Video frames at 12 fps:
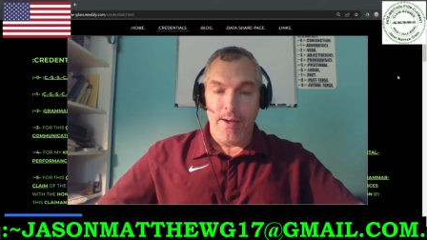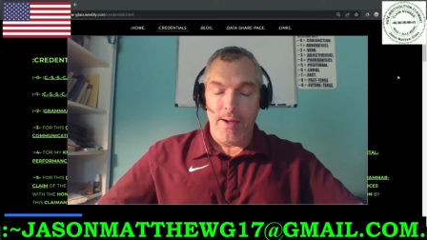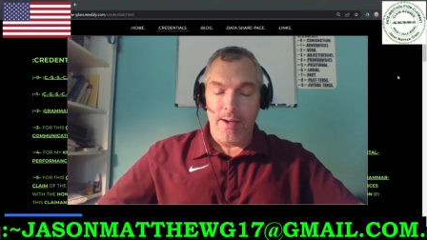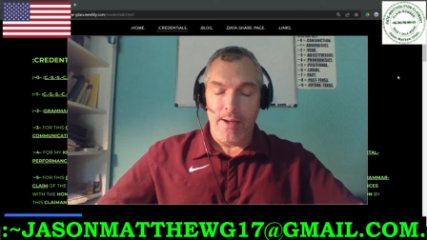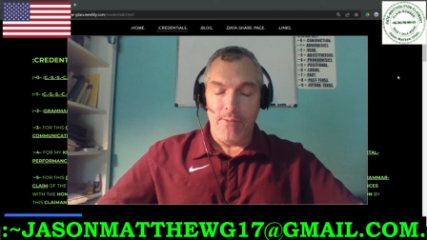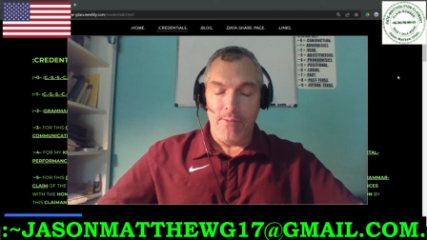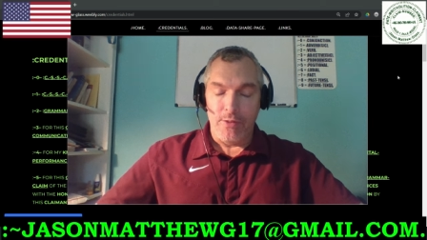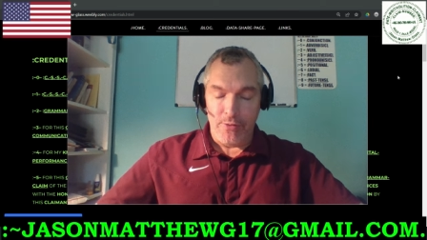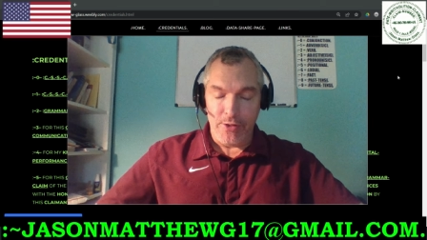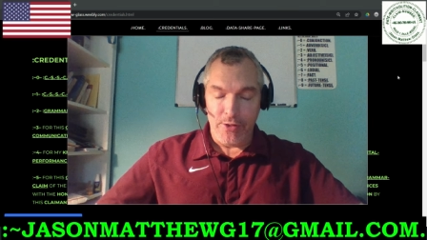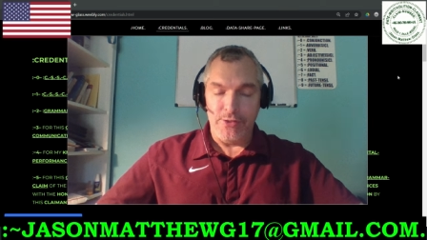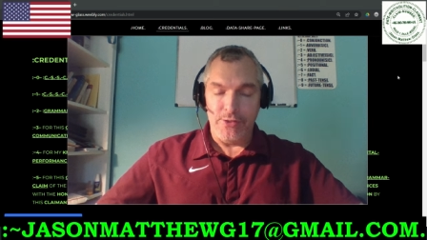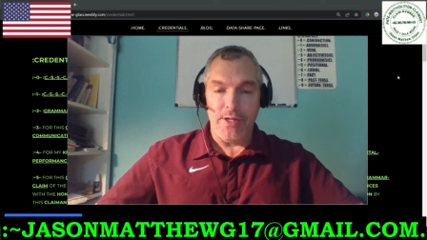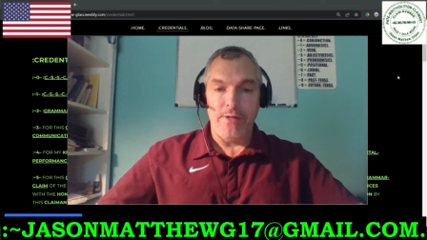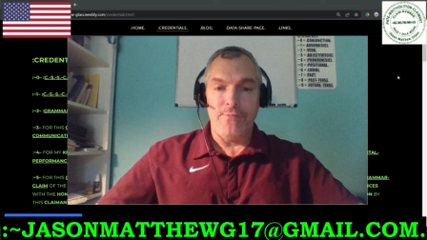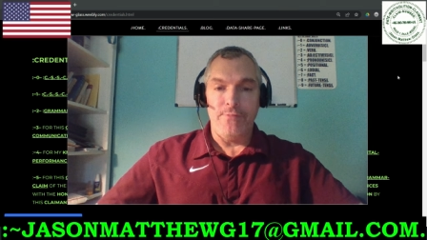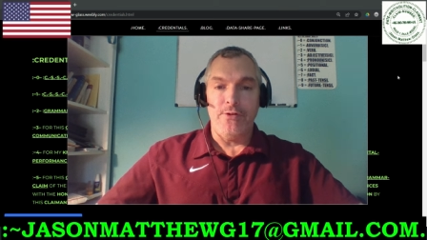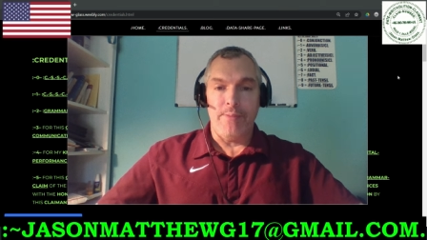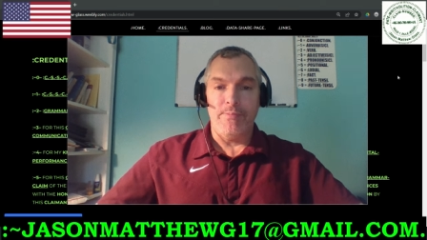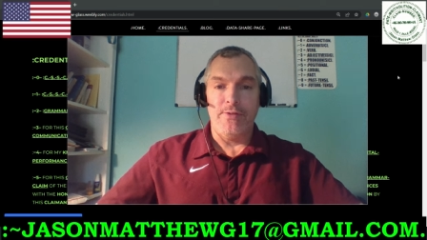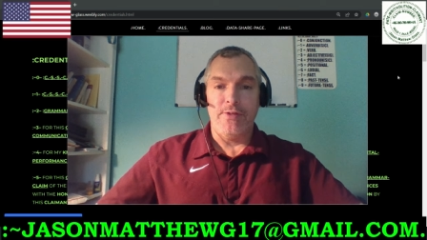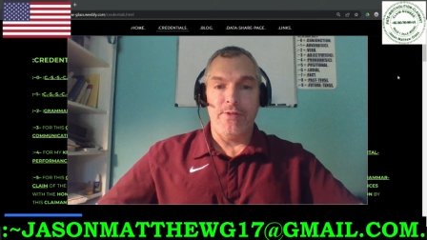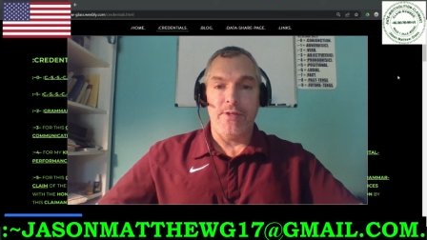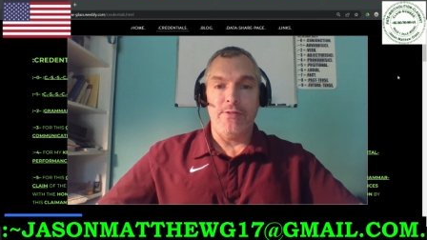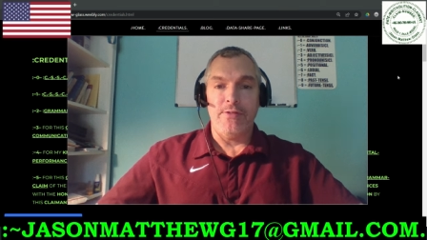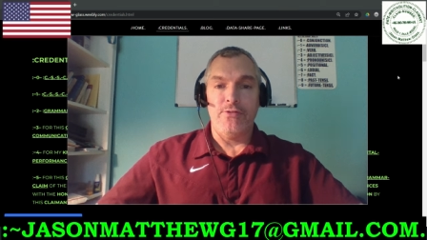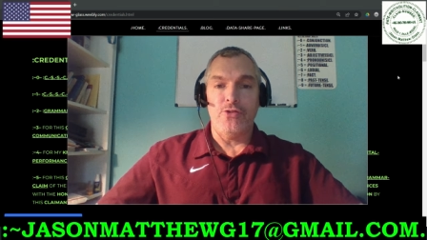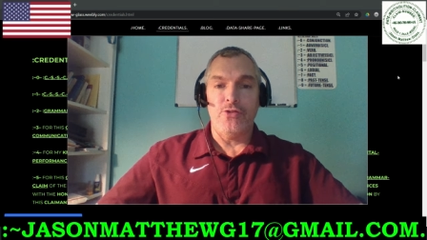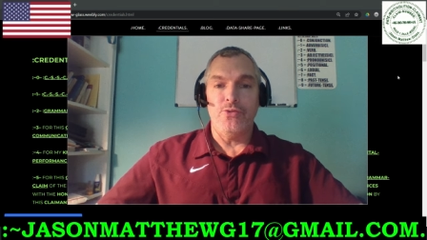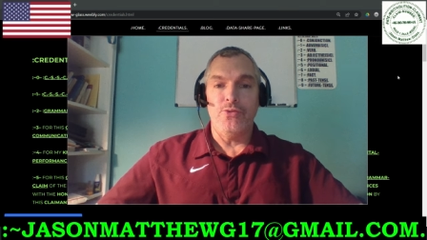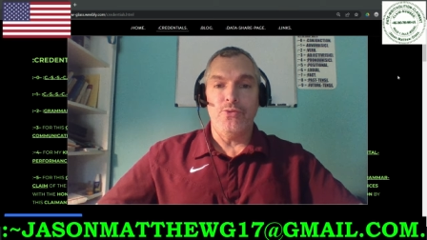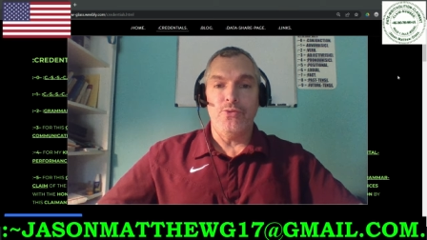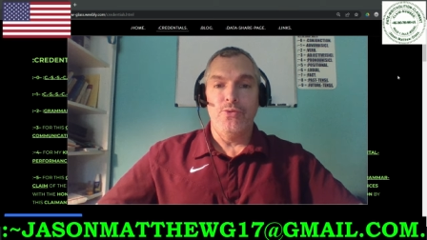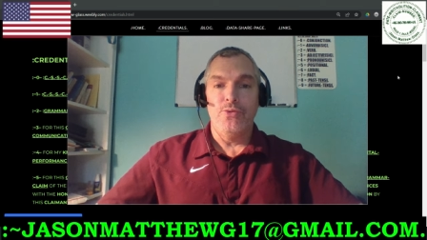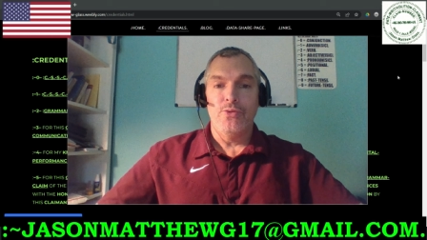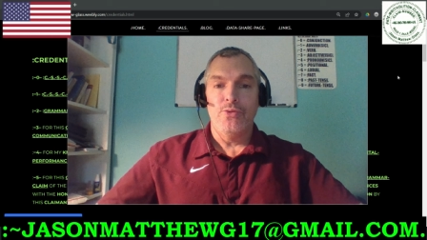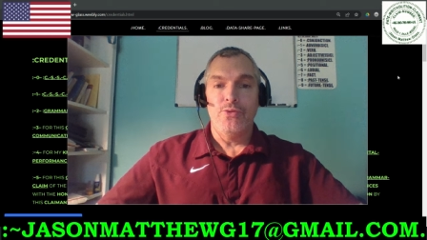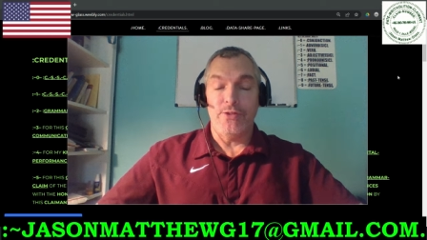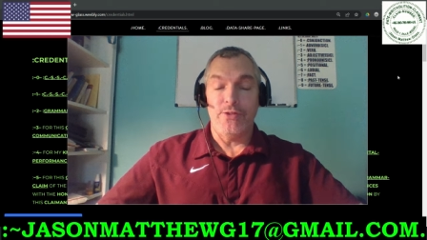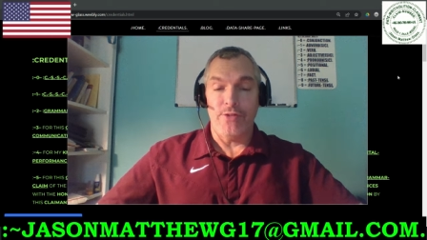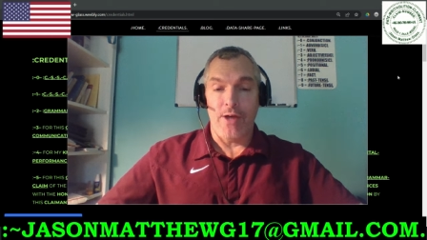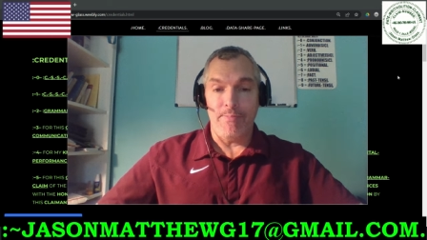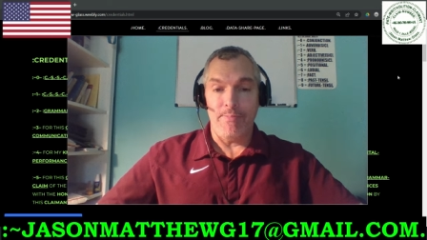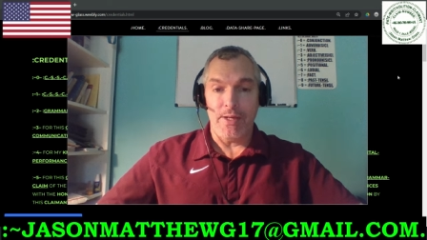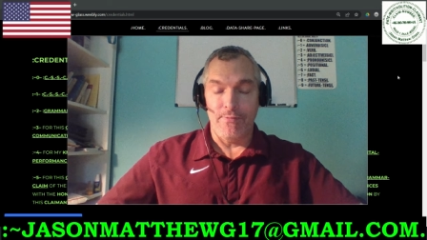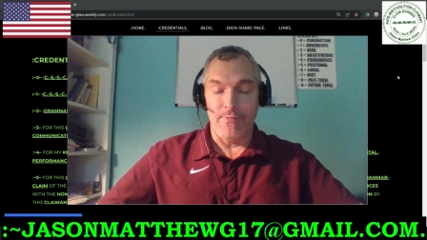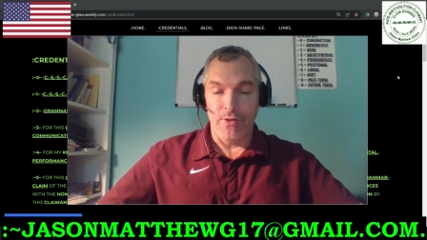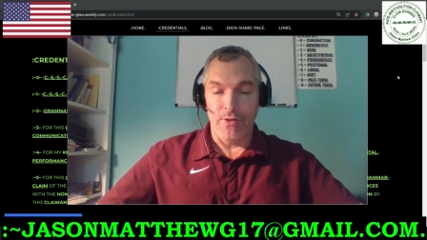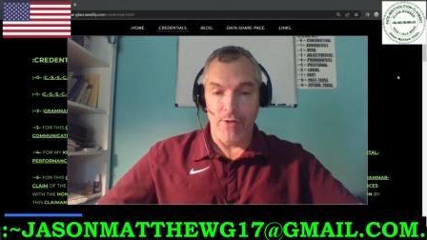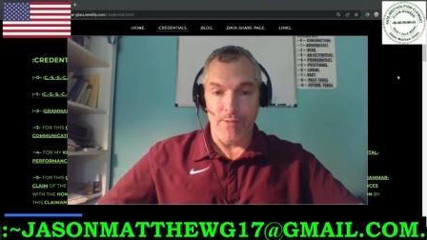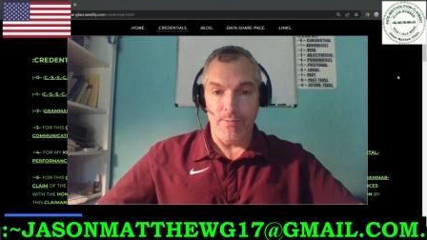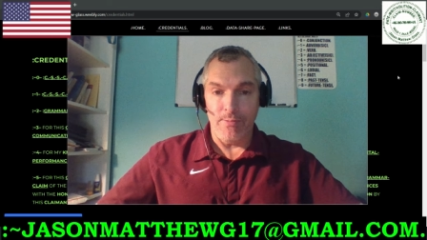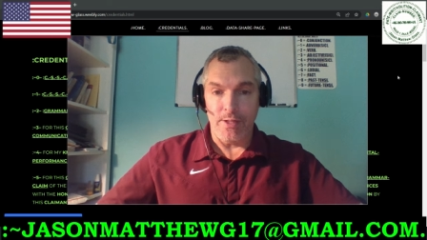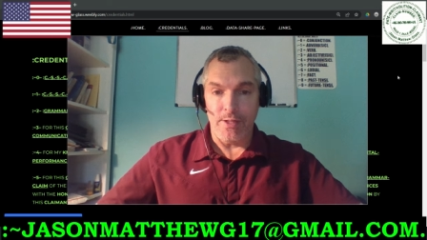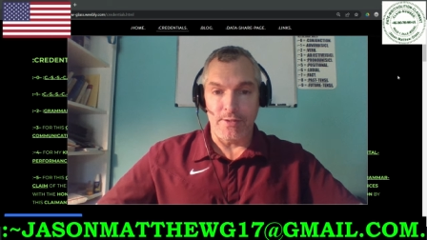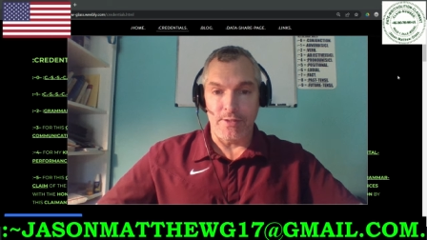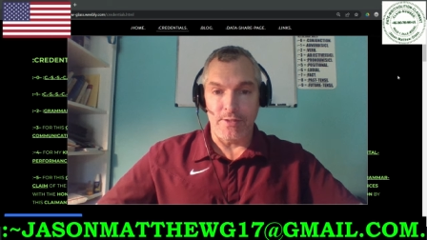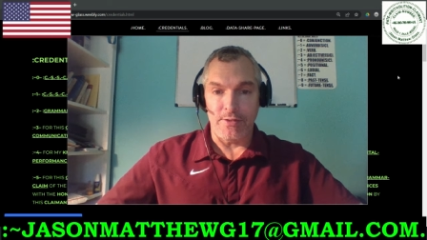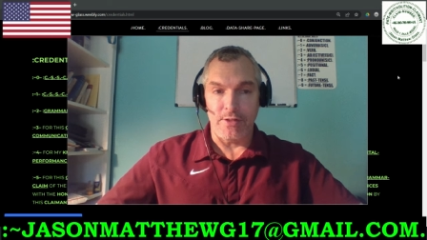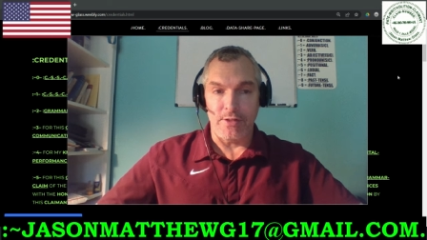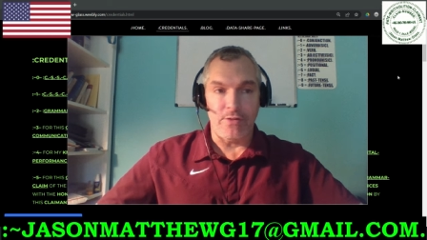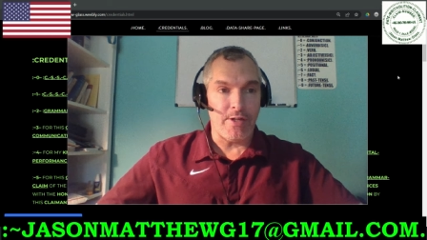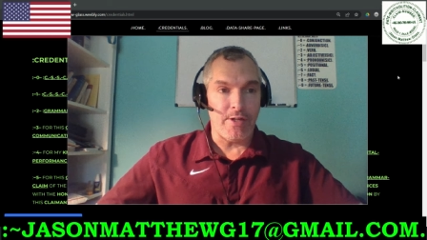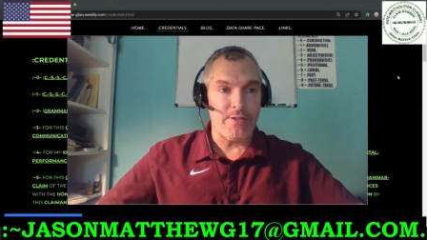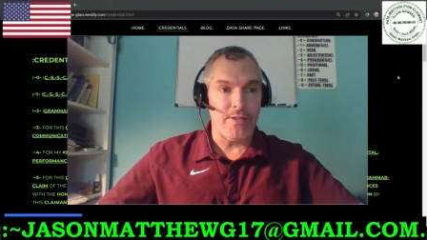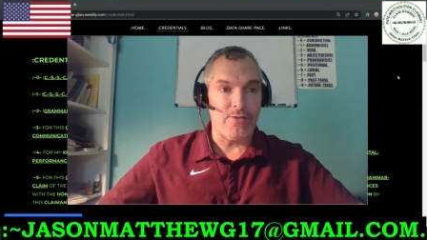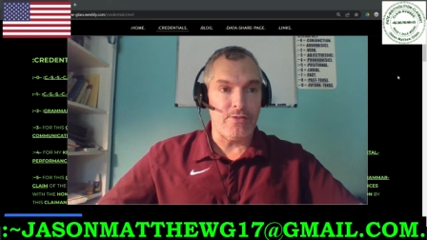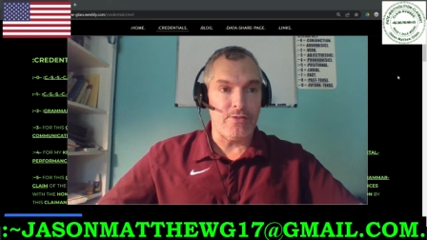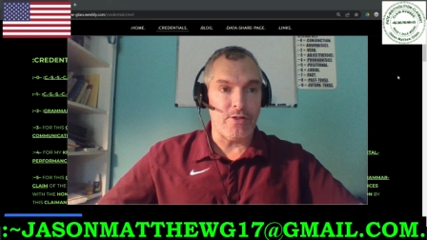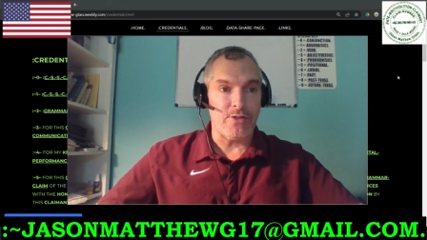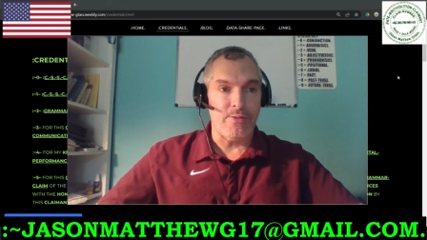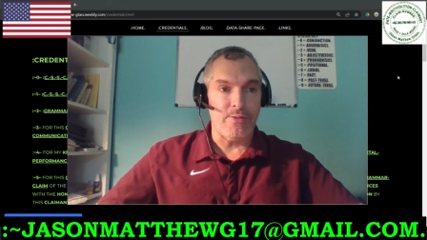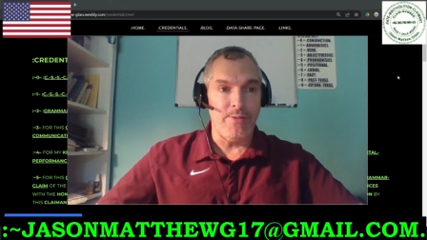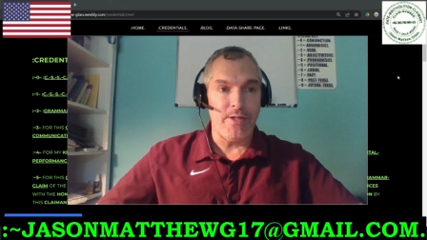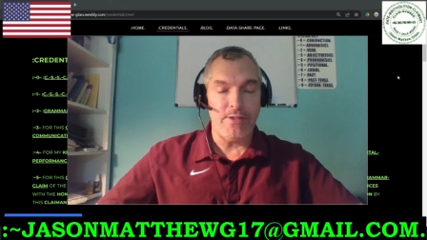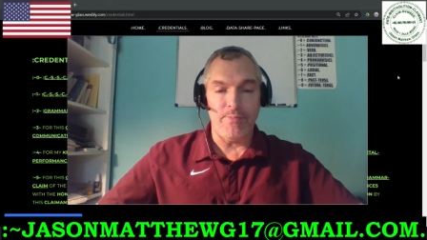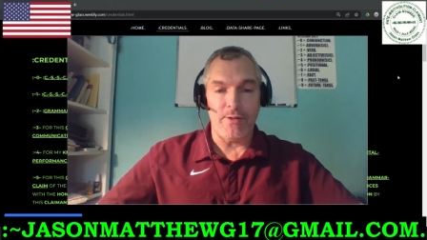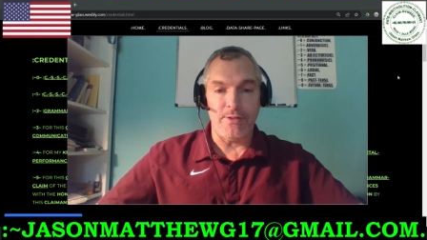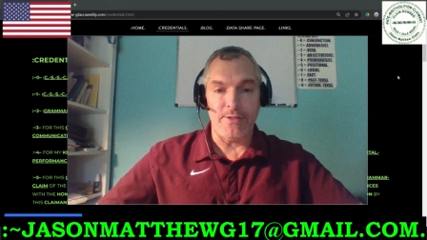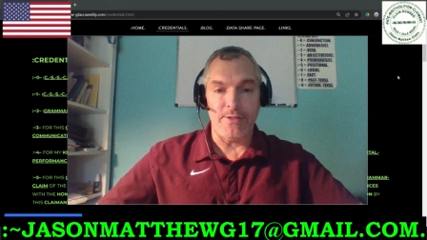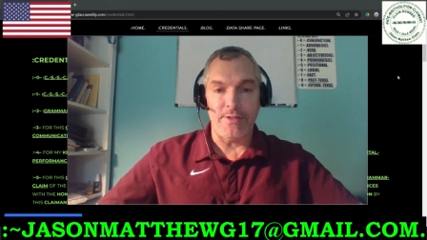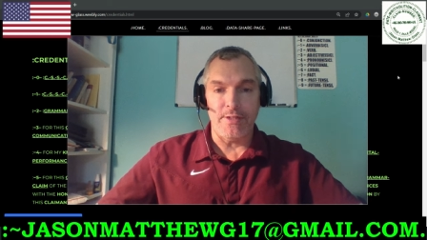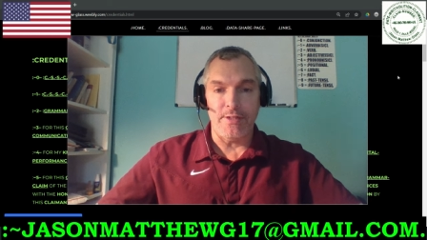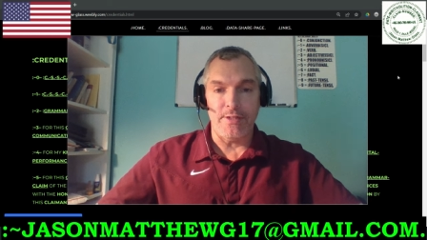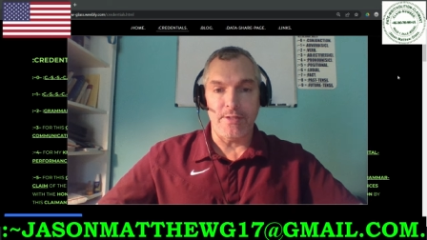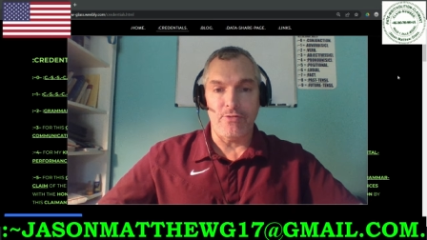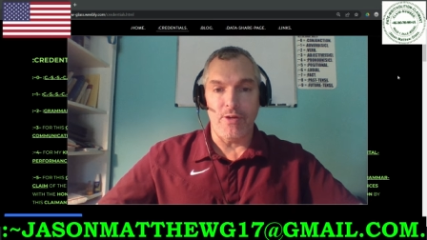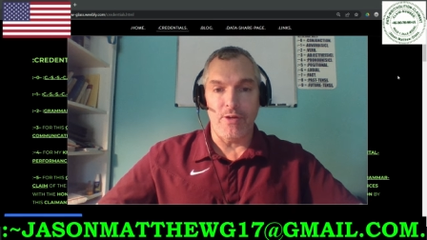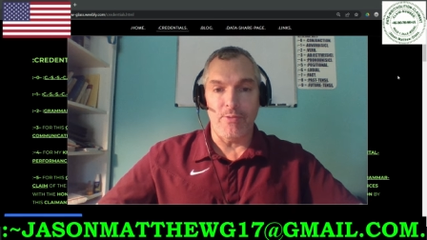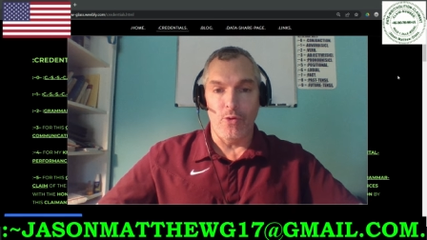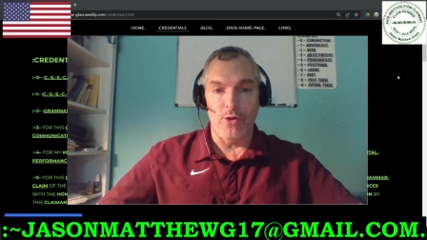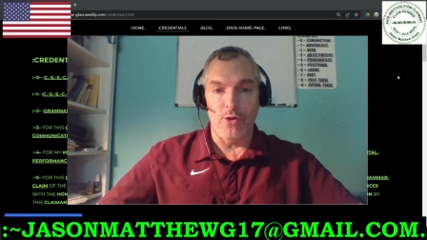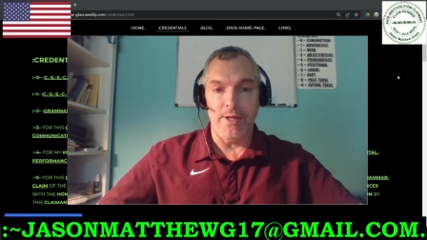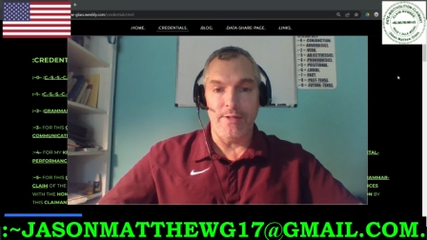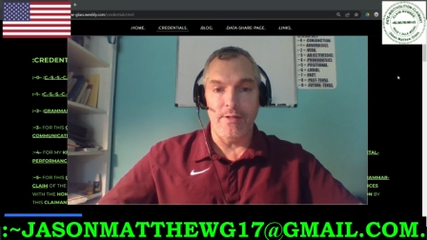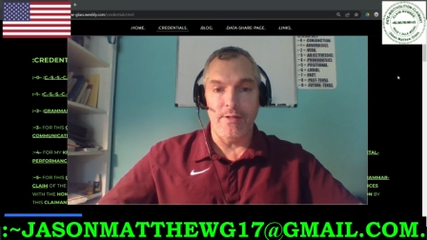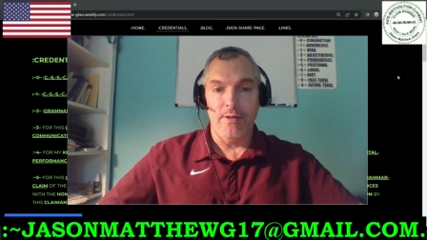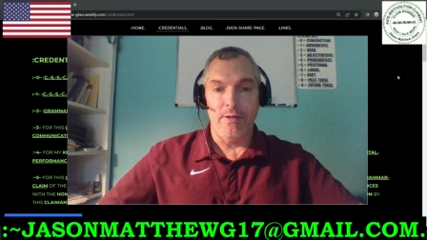I would appreciate it if you kept it to the topic of the grammar, because this is a correct sentence structure, communication, parsing, syntax, grammar-oriented